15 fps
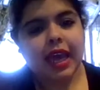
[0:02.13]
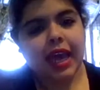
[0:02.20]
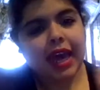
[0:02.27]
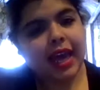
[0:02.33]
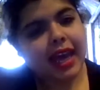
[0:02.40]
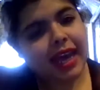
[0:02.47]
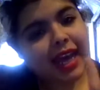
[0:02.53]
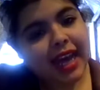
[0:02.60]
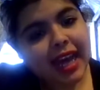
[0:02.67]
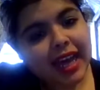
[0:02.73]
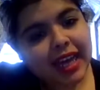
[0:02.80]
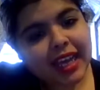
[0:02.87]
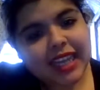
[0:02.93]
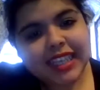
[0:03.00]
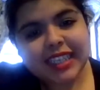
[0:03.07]
Hi
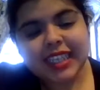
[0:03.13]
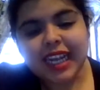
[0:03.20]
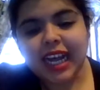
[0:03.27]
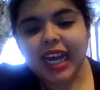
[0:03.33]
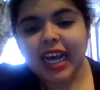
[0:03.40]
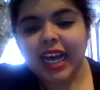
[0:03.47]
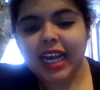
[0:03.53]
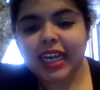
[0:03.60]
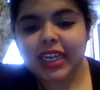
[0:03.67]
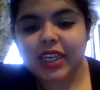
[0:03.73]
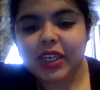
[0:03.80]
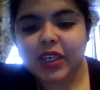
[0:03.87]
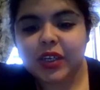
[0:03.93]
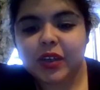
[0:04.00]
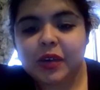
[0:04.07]
guys, I
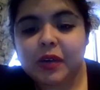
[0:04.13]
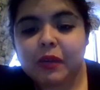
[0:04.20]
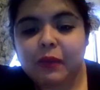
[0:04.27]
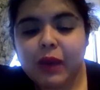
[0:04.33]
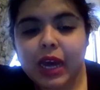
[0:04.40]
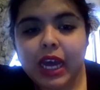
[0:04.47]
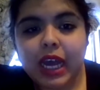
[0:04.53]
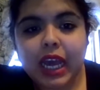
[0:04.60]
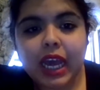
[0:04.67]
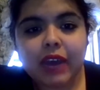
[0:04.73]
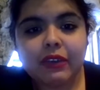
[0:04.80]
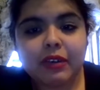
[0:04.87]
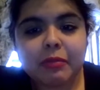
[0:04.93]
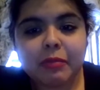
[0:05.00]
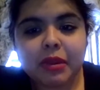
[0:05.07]
know I
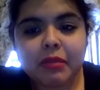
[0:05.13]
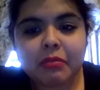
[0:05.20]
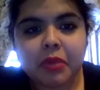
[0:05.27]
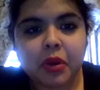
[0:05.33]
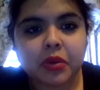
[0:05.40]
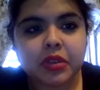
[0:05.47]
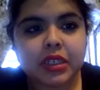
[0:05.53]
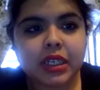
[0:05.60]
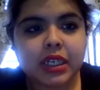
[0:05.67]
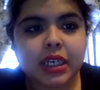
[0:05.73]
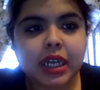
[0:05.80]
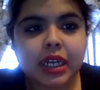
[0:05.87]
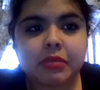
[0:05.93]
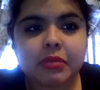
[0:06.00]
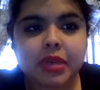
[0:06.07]
haven't been posting
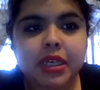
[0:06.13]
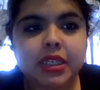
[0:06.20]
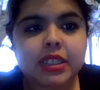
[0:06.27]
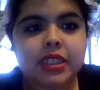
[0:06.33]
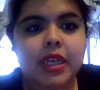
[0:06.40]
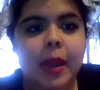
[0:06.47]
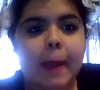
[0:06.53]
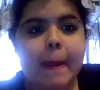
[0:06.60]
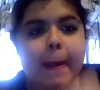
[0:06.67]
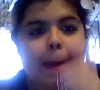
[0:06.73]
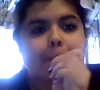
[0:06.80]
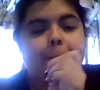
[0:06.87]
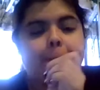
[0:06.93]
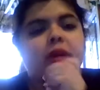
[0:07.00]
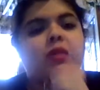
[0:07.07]
as much,
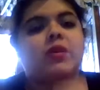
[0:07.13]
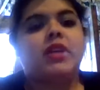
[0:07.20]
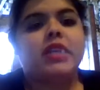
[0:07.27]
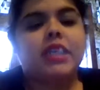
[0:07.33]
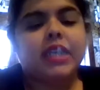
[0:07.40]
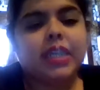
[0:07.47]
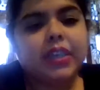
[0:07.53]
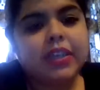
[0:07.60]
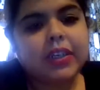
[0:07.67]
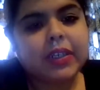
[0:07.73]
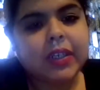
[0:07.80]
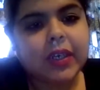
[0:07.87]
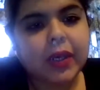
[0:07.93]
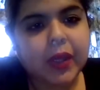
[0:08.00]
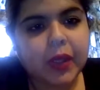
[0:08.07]
but one thing I'm gonna
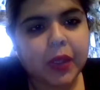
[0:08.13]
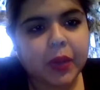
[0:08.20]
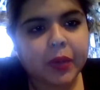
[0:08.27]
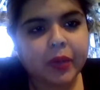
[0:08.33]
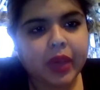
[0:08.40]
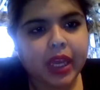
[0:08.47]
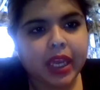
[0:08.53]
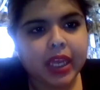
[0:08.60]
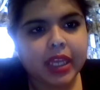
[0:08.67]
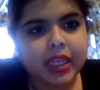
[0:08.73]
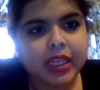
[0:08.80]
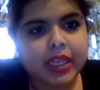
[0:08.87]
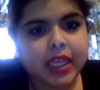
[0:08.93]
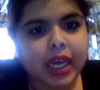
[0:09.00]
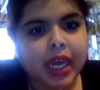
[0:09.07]
tell you
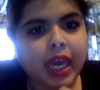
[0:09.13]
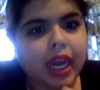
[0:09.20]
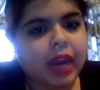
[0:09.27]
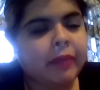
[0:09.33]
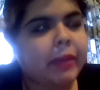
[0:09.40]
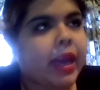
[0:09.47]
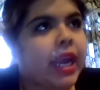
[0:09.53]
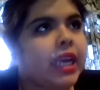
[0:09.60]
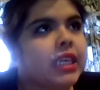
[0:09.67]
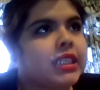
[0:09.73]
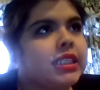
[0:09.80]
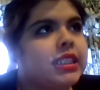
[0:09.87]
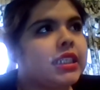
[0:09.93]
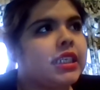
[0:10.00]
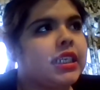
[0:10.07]
is that I'm
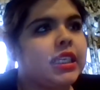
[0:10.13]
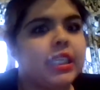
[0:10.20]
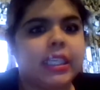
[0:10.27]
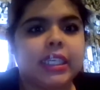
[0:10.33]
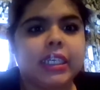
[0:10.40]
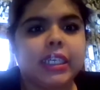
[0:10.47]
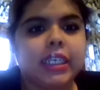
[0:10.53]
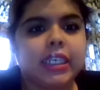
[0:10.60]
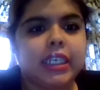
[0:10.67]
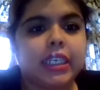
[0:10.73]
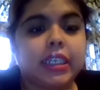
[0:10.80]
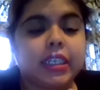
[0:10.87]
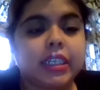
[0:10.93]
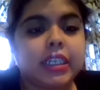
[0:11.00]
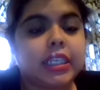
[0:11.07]
actually
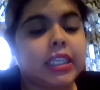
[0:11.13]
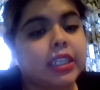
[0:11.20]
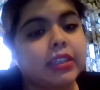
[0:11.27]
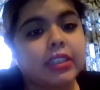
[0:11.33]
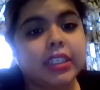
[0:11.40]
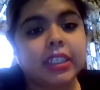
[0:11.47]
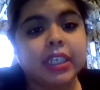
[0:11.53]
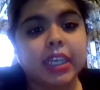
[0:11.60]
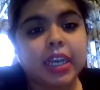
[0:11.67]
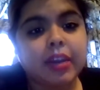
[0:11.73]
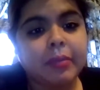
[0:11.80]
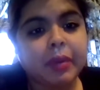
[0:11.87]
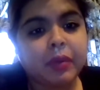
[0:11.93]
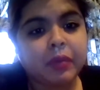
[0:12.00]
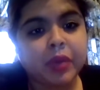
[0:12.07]
still thinking
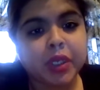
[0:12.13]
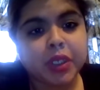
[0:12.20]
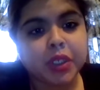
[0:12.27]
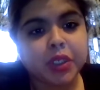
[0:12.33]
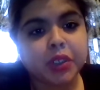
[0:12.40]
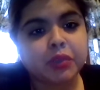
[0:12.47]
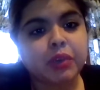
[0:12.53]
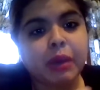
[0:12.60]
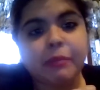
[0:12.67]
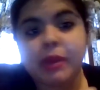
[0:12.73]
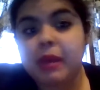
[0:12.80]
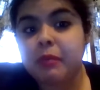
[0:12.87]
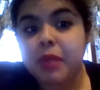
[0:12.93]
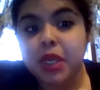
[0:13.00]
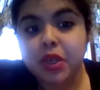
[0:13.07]
about what to do. I
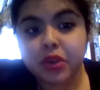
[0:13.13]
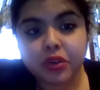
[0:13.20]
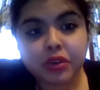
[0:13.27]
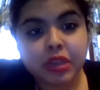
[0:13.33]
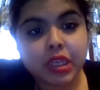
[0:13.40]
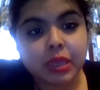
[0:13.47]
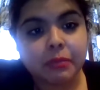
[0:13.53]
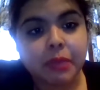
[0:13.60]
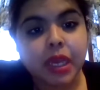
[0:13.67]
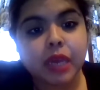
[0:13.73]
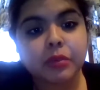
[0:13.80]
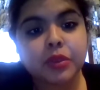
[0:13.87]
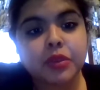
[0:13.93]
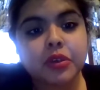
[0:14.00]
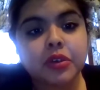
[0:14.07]
might be doing some makeup
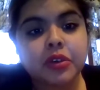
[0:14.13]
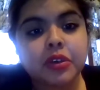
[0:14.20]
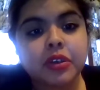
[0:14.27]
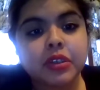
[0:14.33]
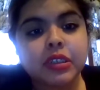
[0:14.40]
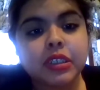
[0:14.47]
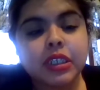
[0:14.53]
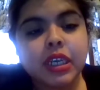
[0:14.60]
tutorials.